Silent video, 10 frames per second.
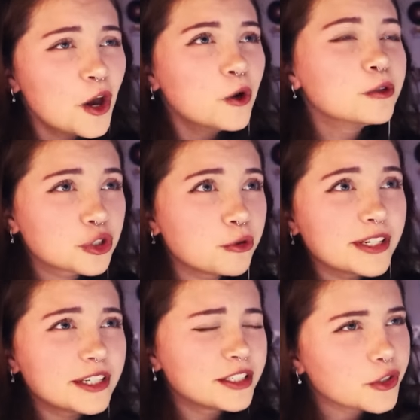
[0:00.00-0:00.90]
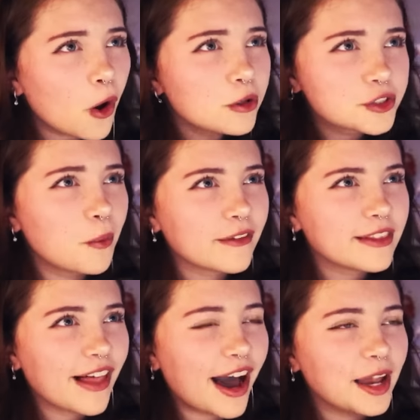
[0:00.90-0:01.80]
whose career is also on the line